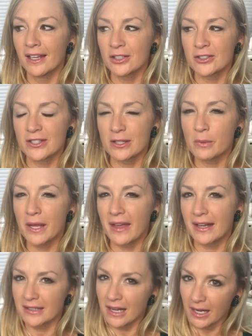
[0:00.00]
just the way
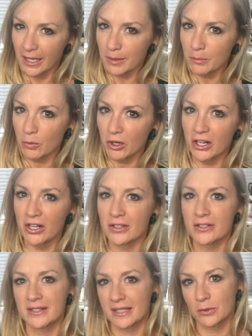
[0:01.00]
that time
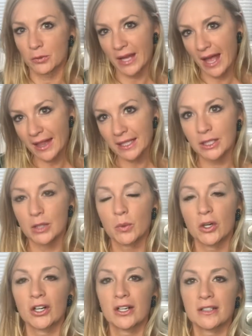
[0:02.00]
works and reality
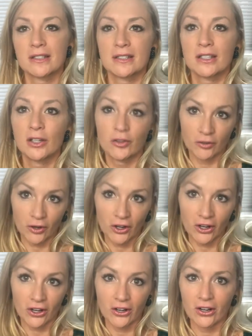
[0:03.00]
works for
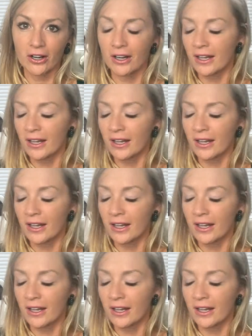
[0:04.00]
her.